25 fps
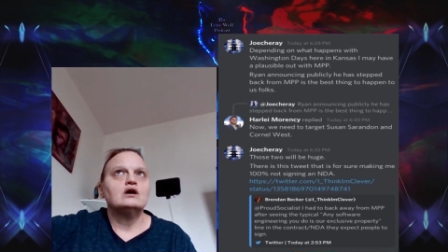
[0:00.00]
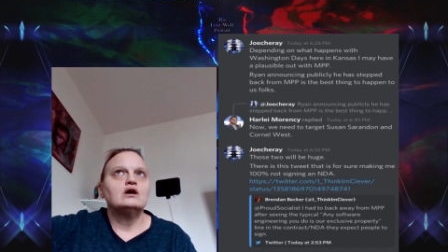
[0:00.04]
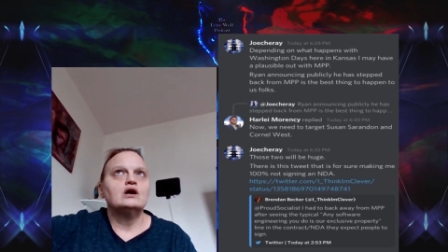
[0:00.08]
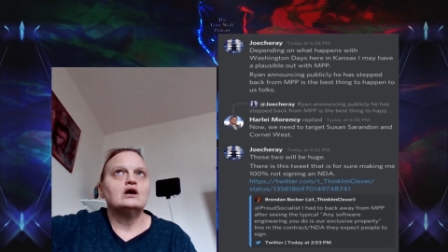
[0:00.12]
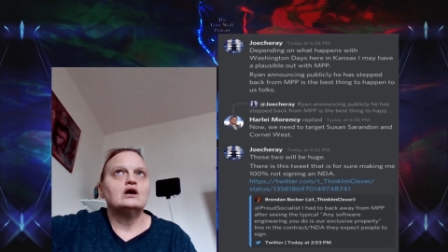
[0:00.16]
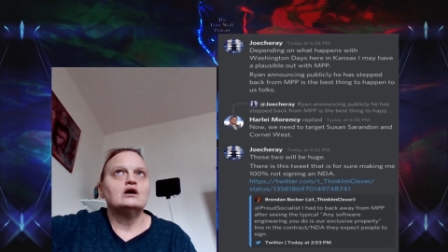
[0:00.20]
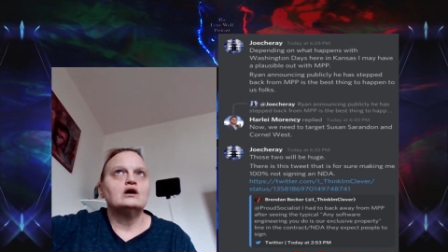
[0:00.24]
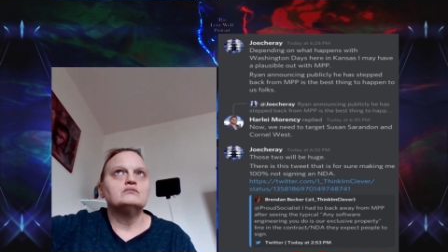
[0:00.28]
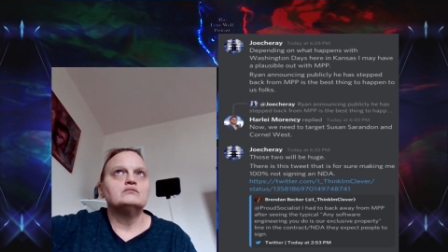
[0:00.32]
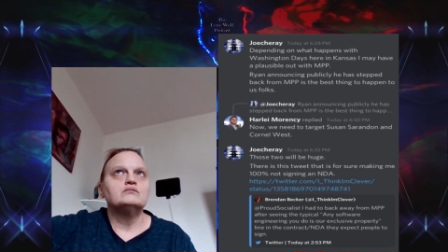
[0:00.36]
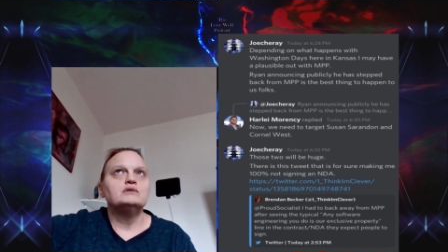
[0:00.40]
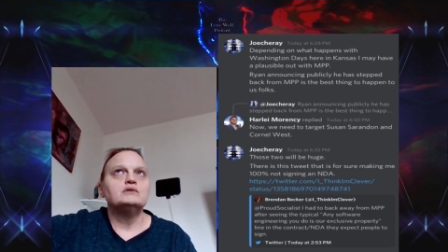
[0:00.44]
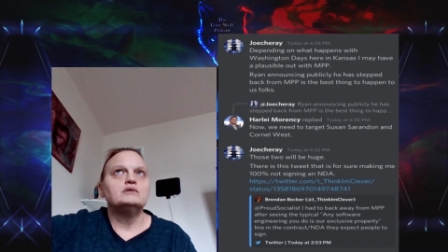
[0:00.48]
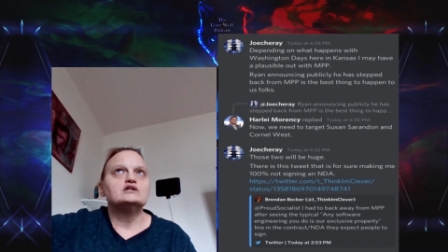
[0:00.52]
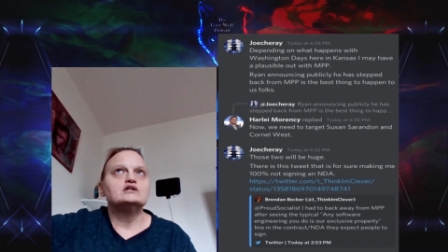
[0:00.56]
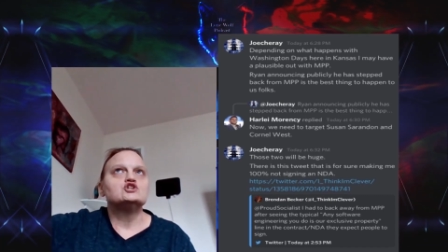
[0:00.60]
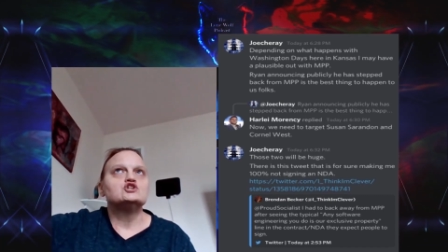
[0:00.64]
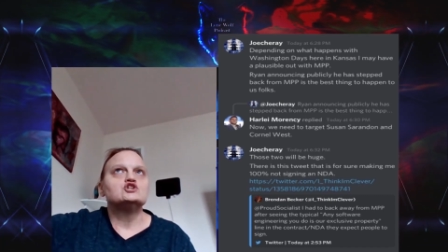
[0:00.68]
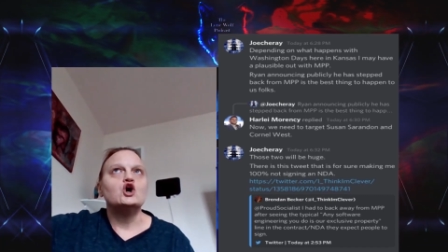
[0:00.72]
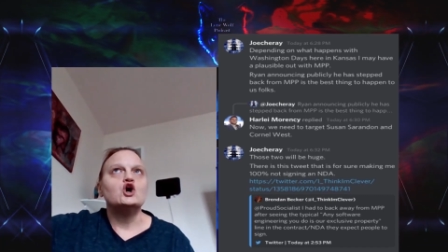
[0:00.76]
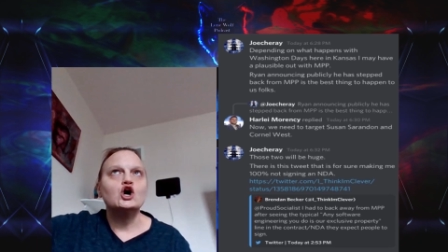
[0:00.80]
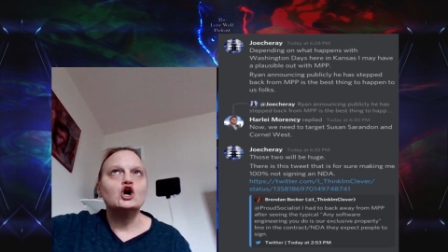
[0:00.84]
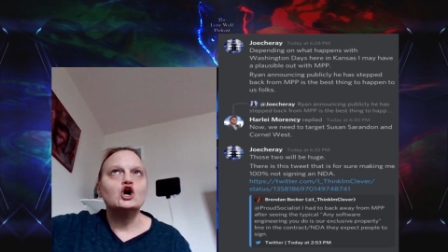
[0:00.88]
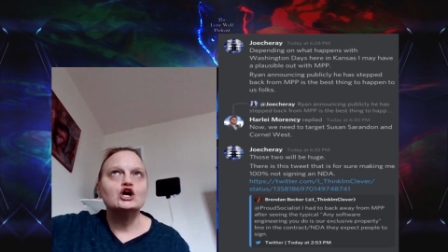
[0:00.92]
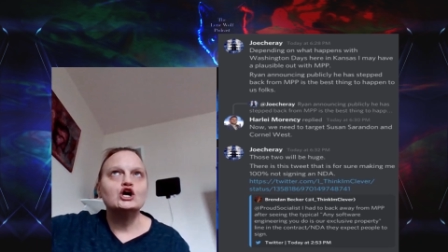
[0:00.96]
And by
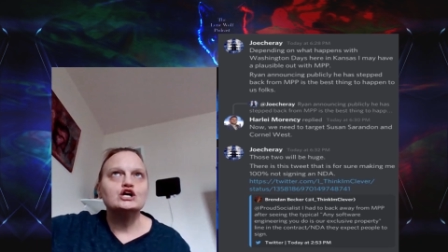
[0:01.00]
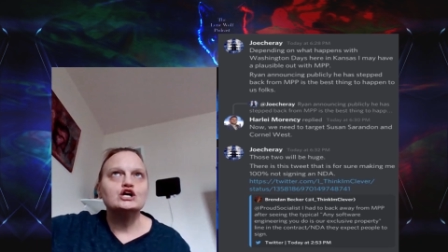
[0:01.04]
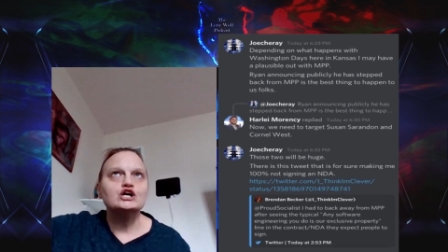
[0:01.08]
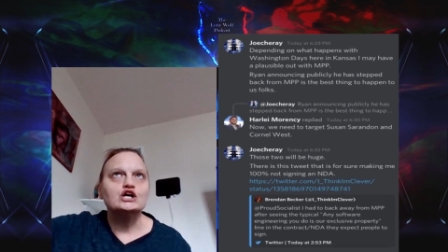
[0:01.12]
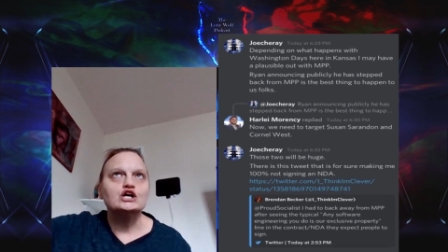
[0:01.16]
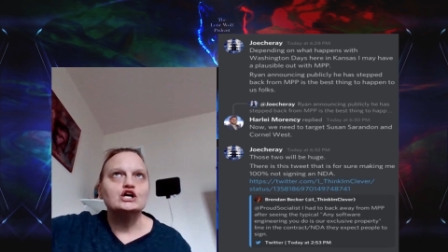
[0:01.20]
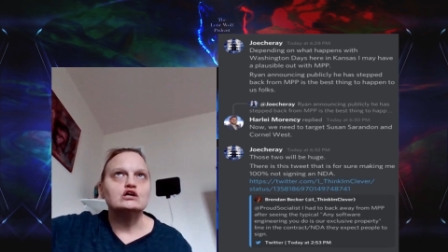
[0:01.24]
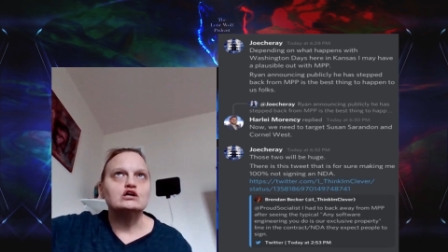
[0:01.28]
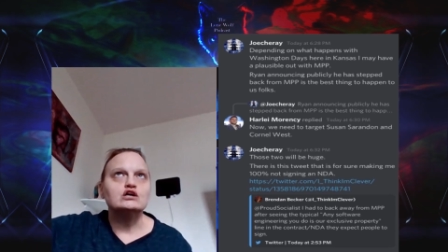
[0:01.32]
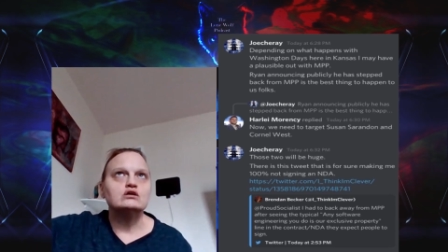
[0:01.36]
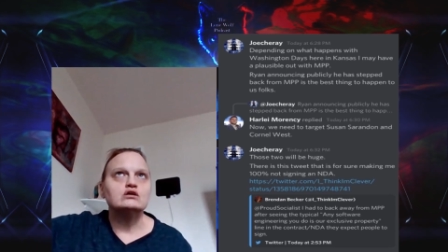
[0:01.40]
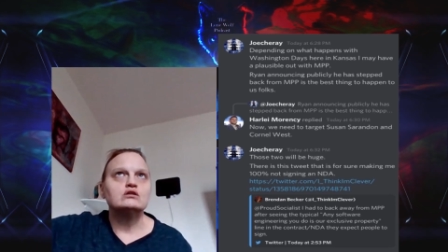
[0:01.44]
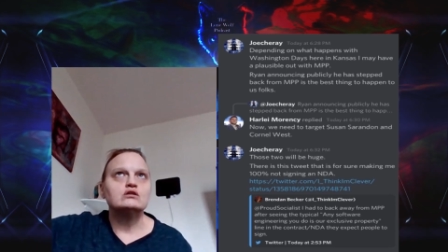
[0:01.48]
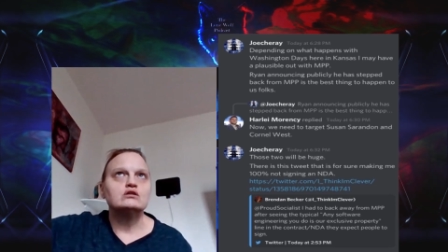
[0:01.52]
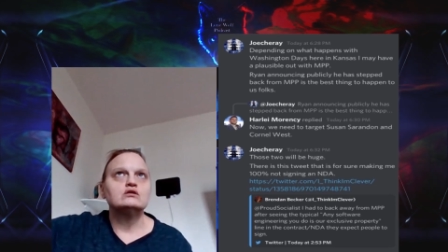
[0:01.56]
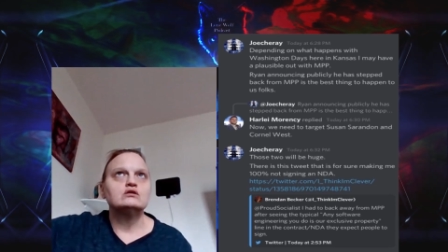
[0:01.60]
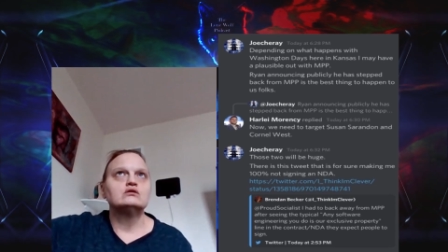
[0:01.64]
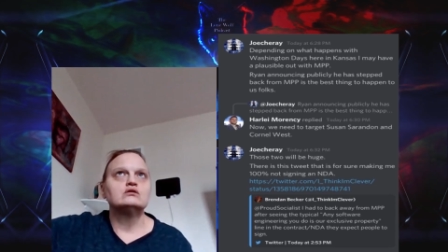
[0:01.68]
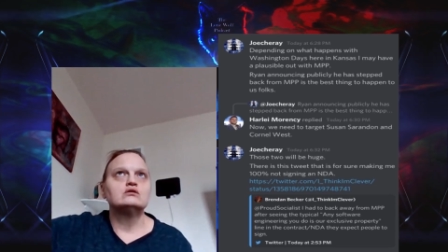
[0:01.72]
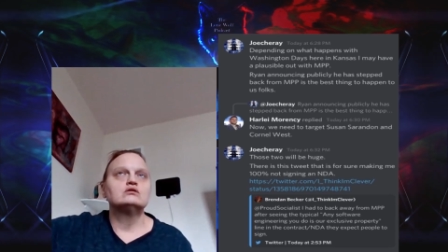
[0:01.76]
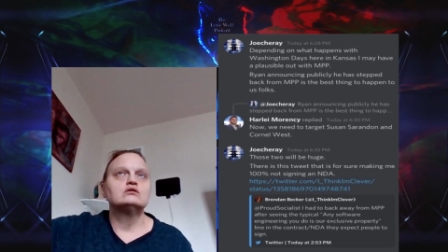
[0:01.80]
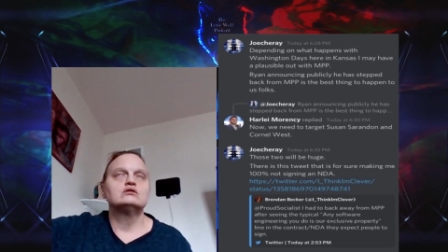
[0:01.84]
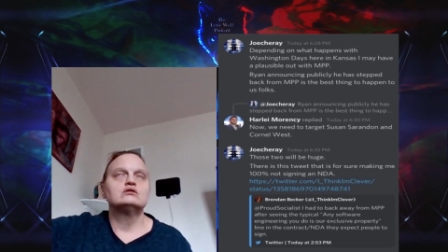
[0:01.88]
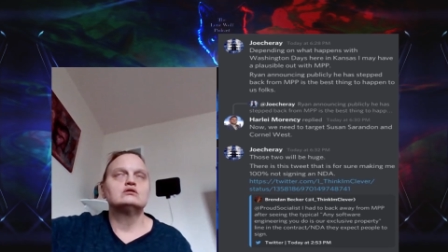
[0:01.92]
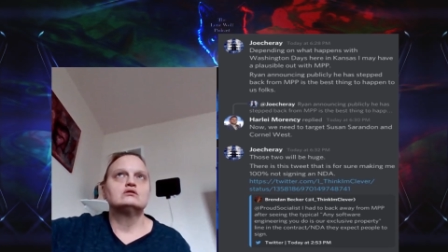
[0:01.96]
targeting,
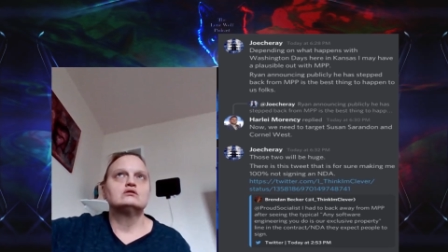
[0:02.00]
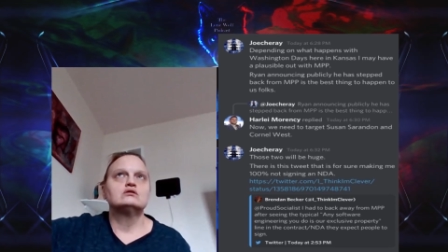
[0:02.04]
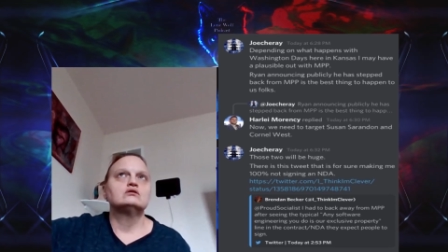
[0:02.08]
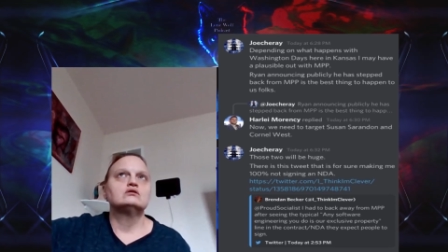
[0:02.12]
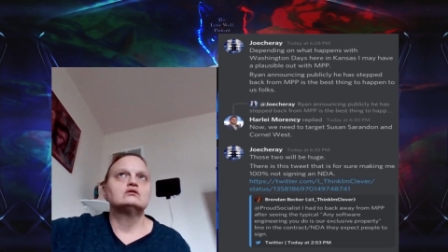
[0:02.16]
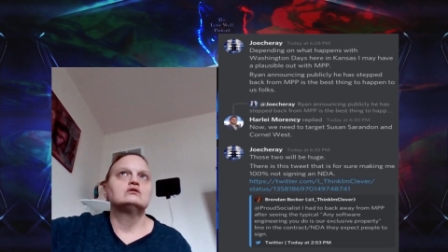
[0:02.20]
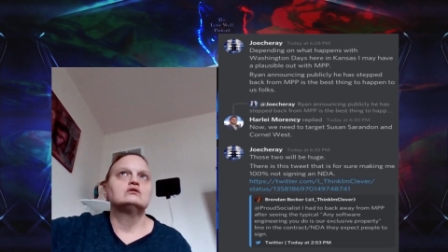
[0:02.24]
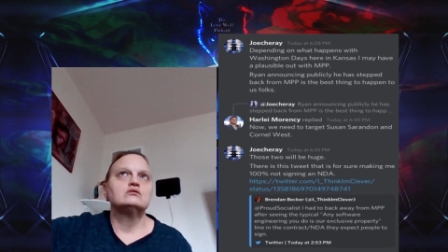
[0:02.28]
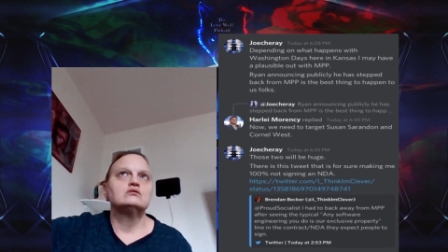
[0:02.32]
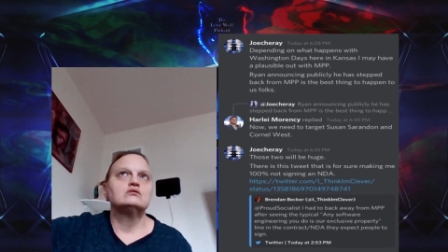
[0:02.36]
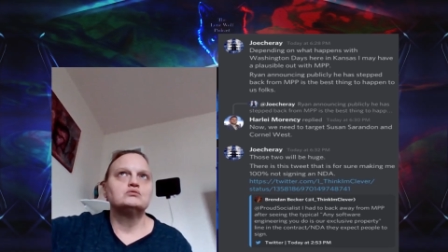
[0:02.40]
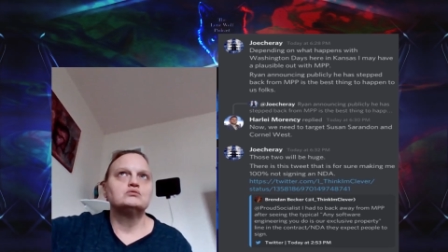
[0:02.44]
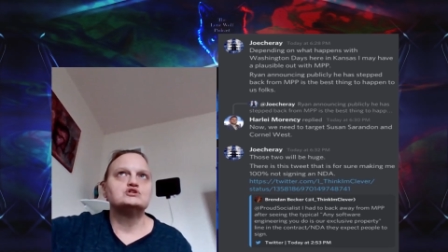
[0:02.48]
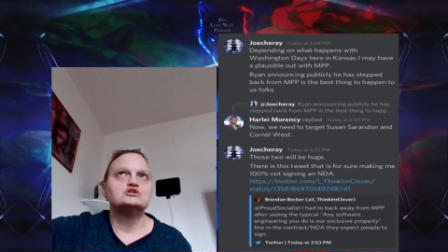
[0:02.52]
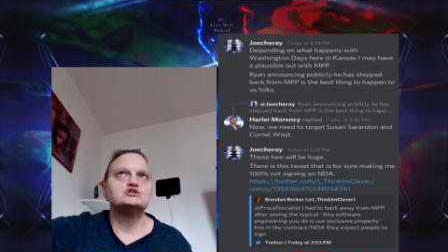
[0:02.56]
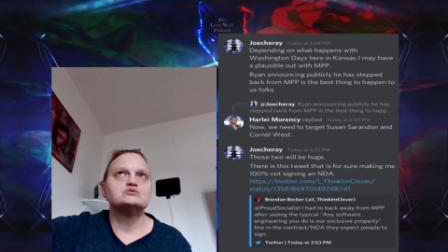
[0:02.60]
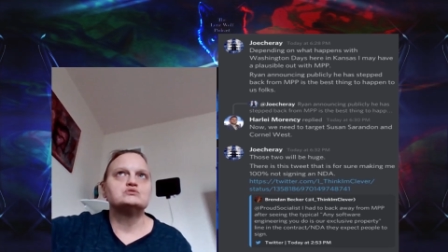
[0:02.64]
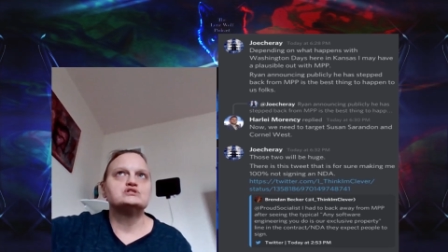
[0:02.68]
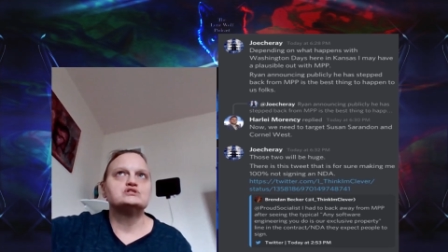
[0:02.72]
which